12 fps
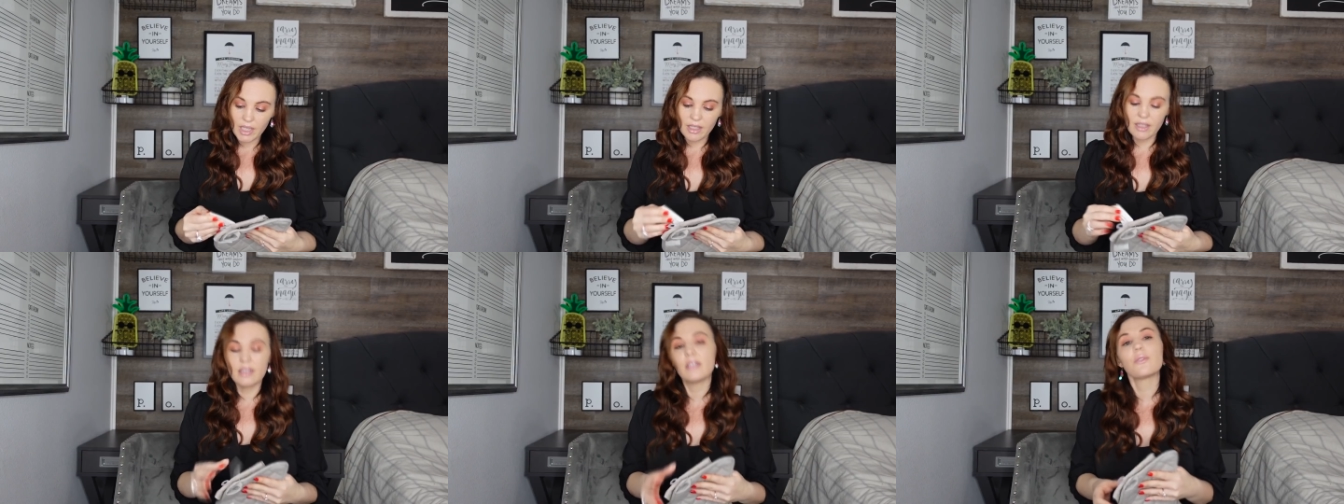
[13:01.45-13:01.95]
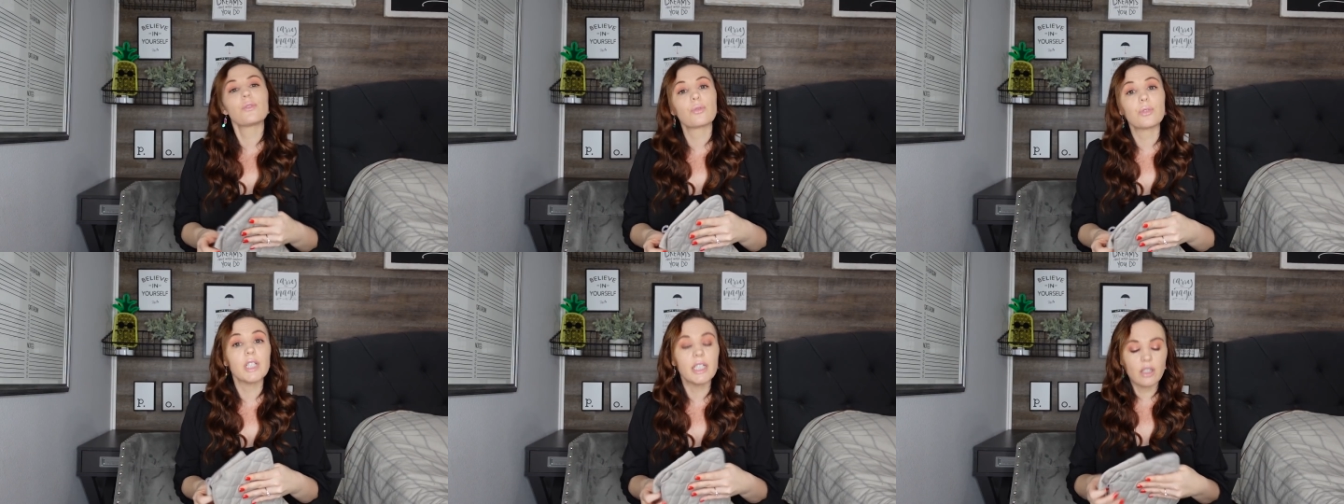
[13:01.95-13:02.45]
is
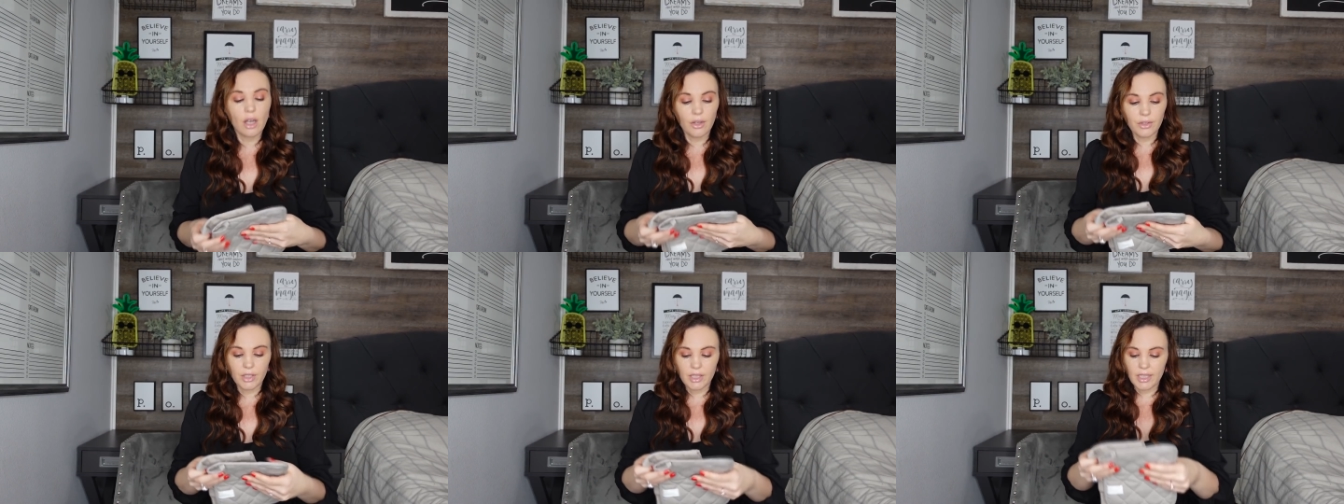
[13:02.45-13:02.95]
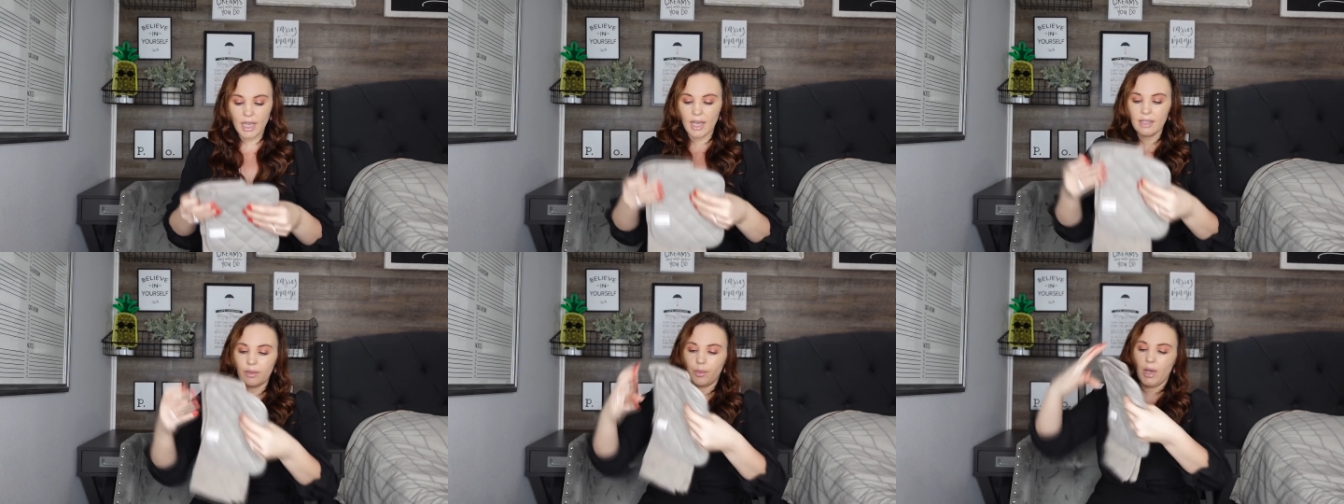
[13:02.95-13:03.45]
$3
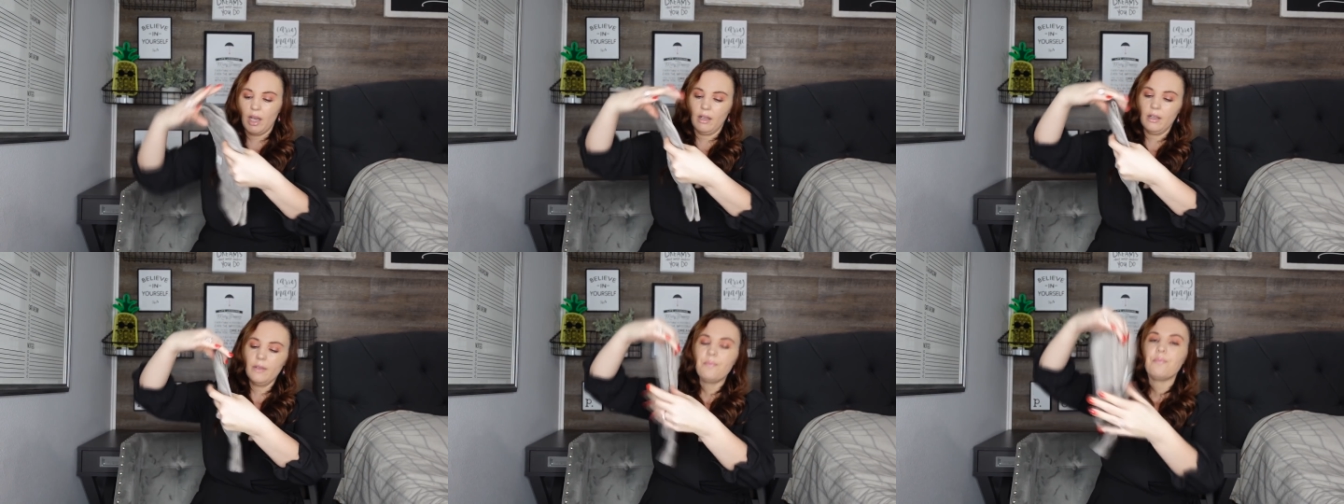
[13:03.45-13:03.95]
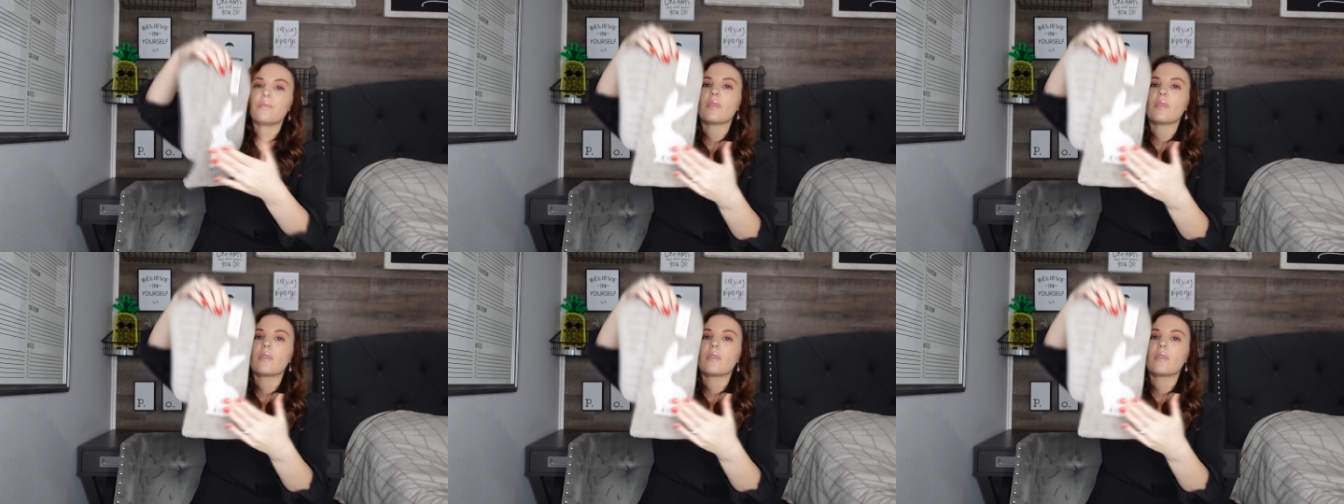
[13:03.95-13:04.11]
as well.